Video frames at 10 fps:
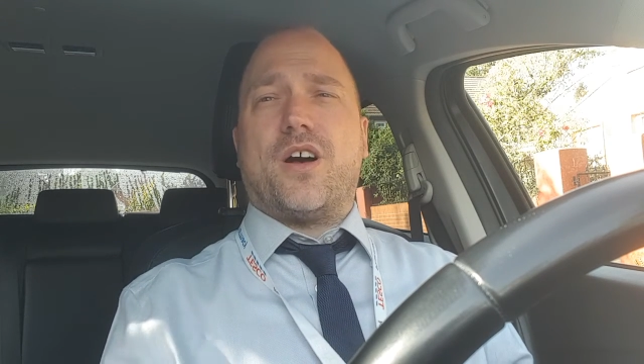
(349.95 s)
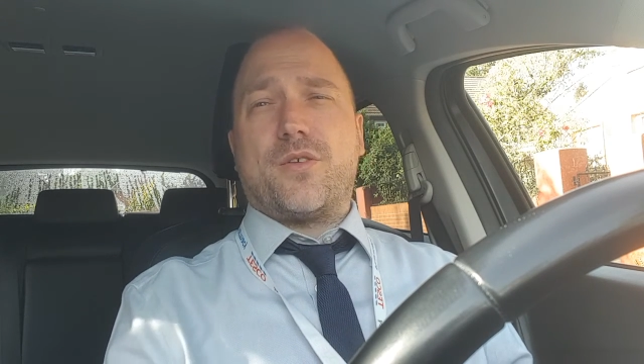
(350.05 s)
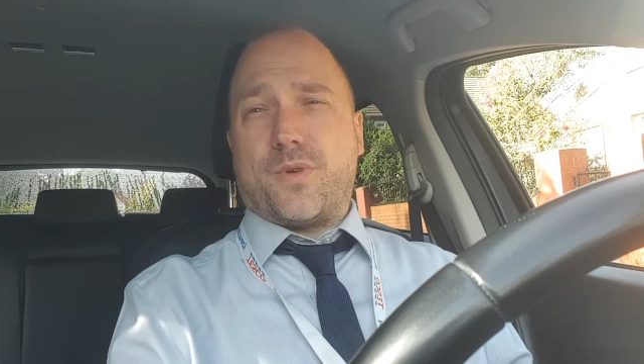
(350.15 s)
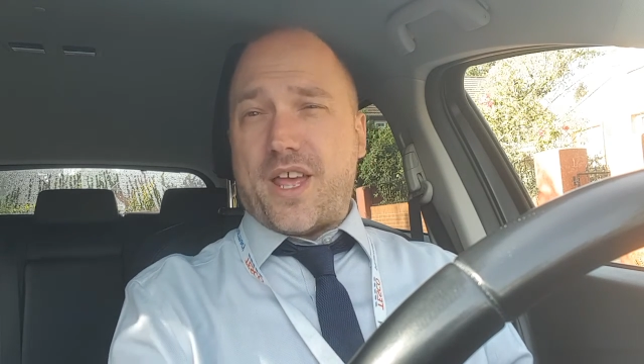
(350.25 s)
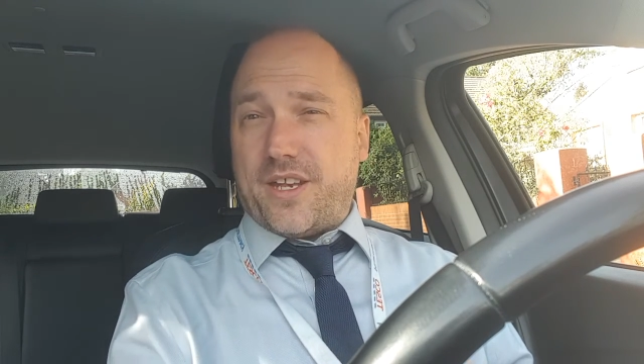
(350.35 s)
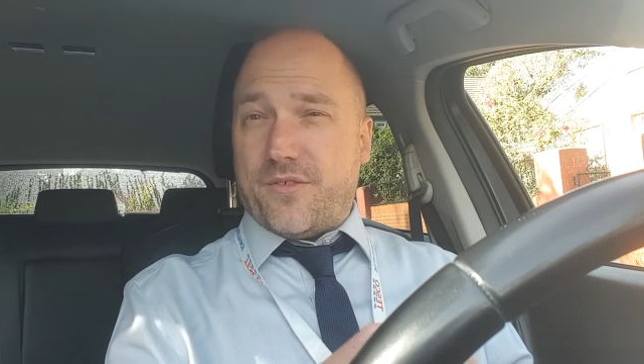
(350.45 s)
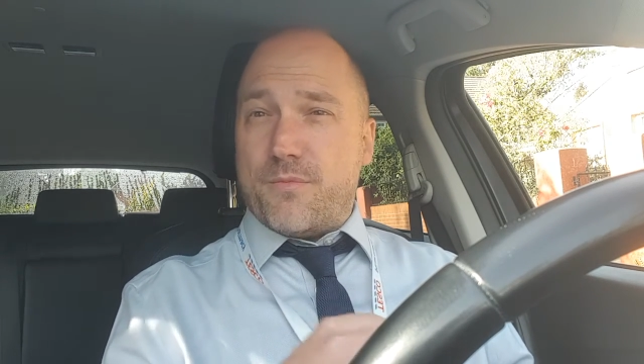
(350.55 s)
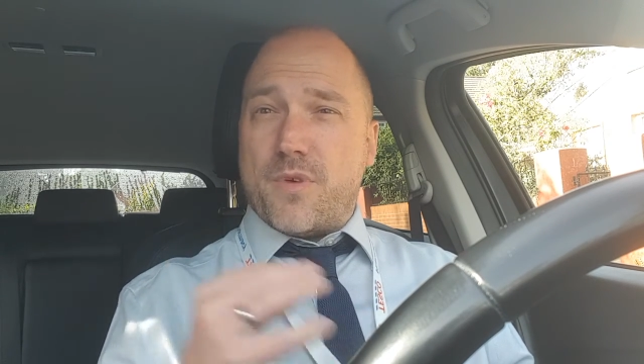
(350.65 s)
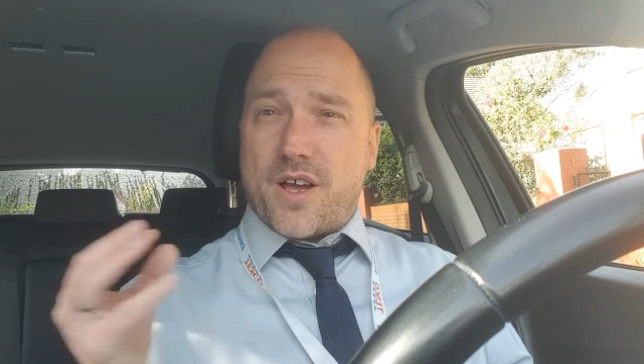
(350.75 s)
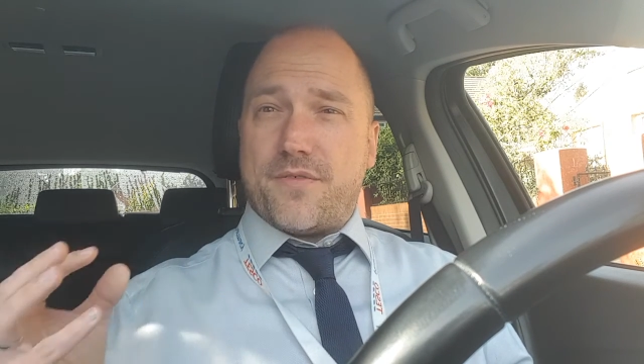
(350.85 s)
I don't want any of
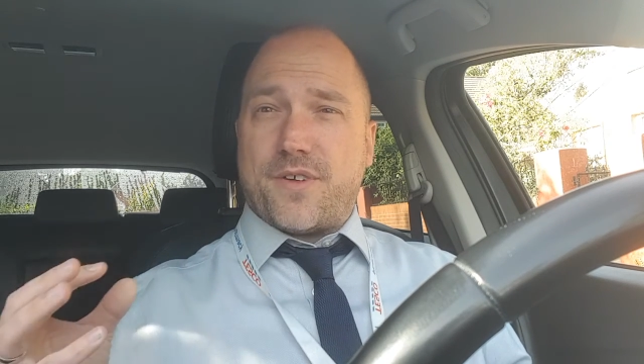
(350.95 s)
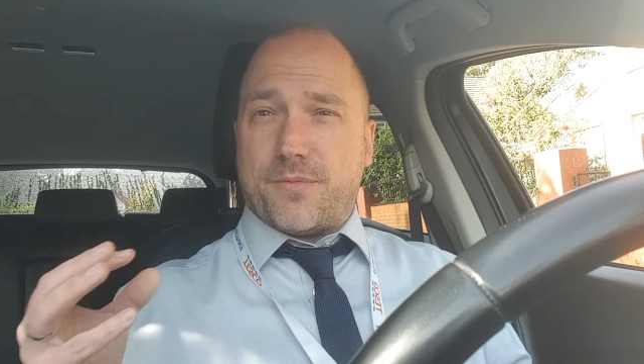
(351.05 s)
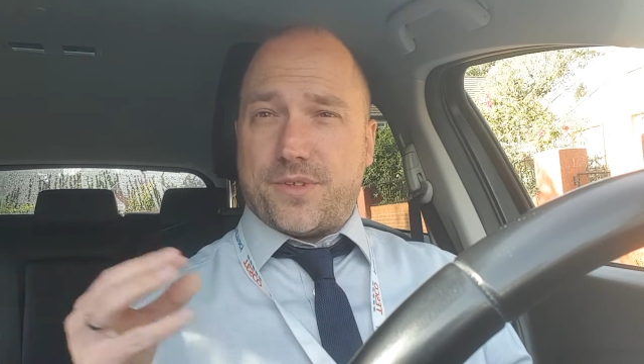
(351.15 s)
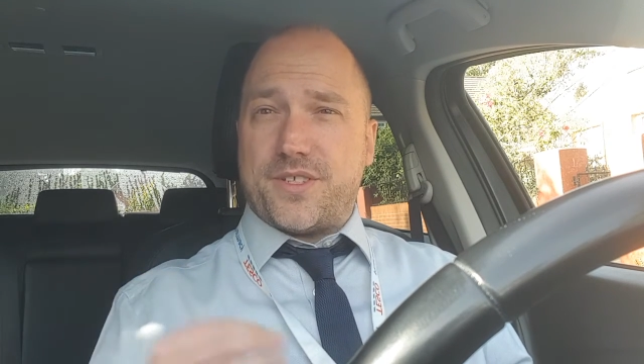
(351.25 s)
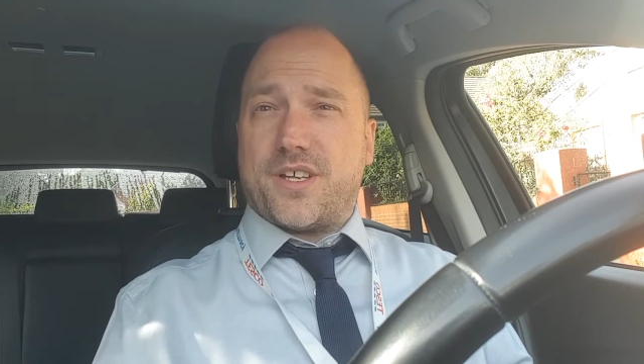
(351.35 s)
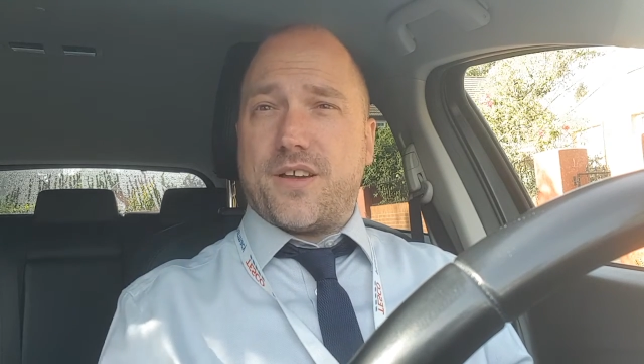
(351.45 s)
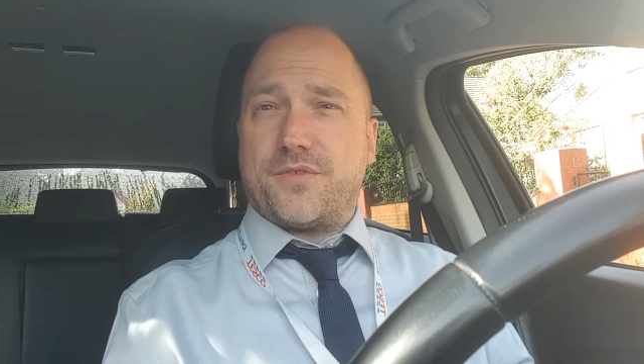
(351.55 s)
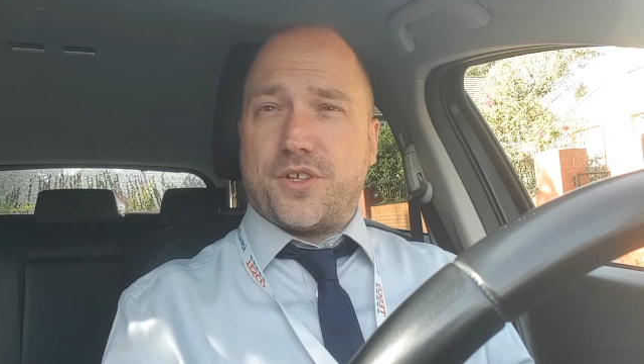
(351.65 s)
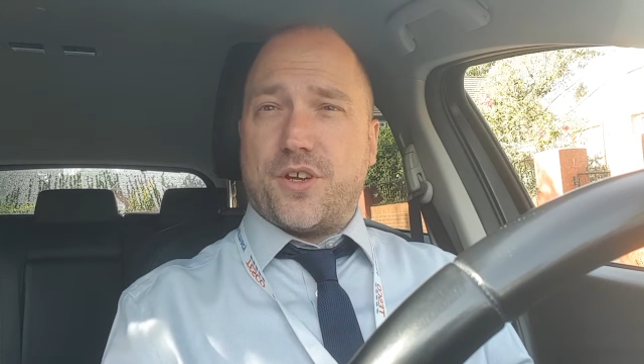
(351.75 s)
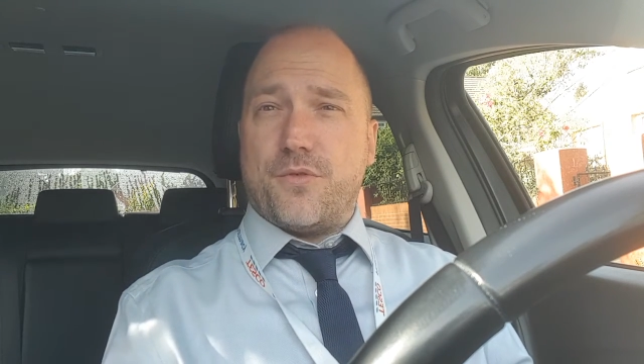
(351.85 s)
my family to
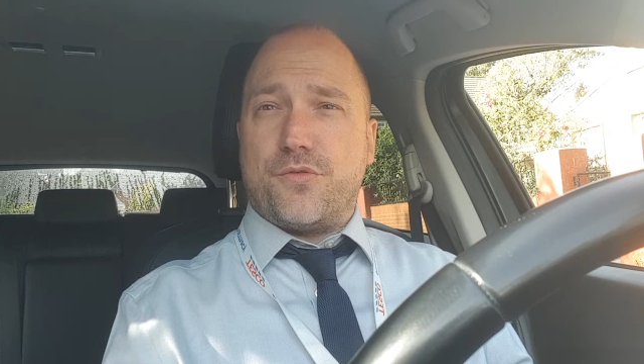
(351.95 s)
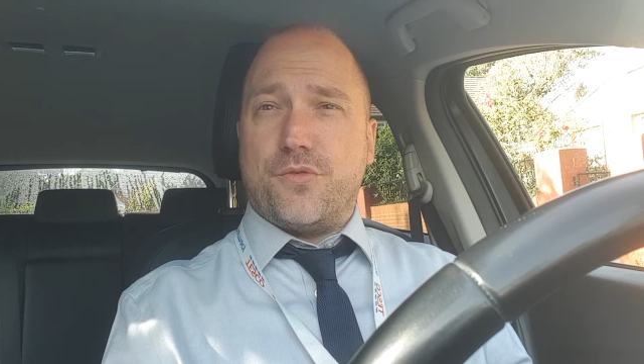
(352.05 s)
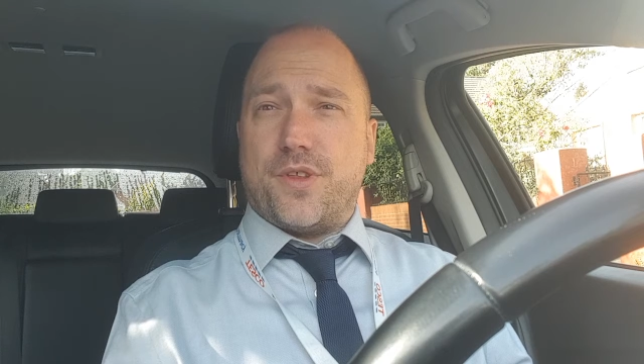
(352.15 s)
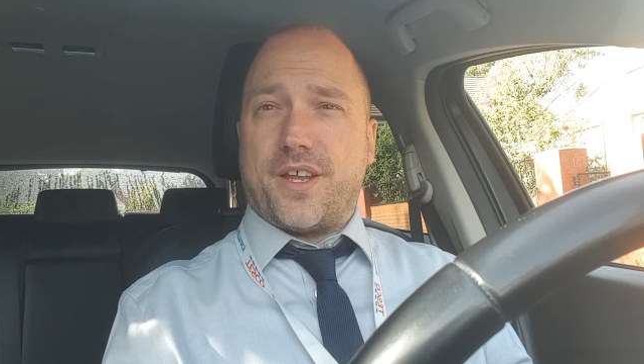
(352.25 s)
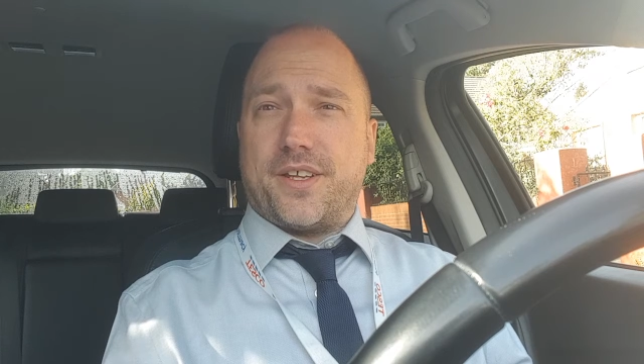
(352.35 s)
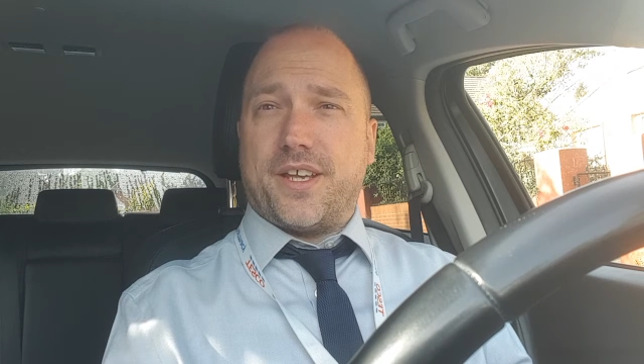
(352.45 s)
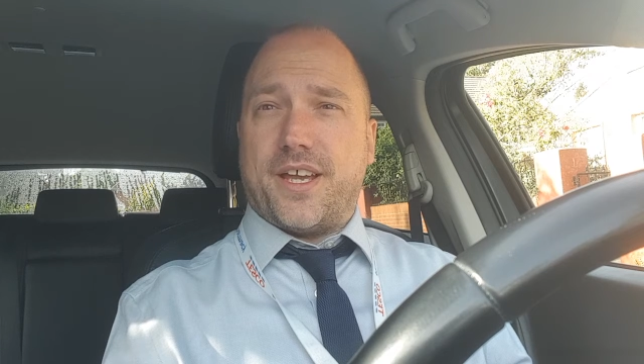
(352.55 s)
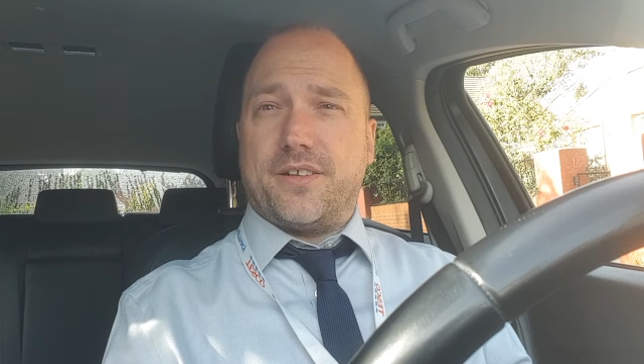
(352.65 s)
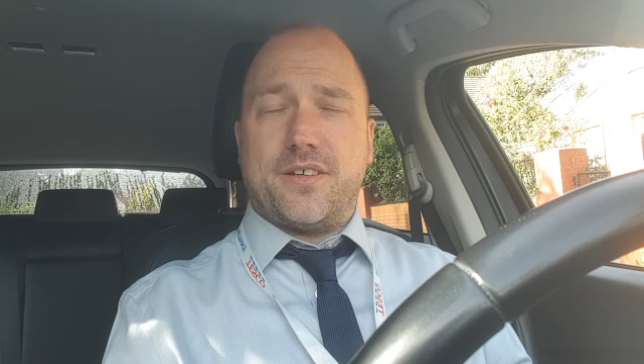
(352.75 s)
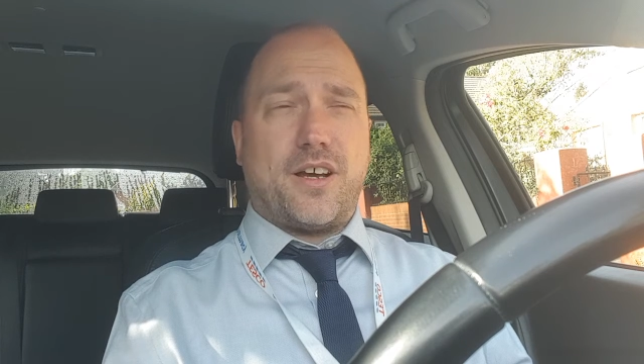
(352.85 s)
have to go through that again.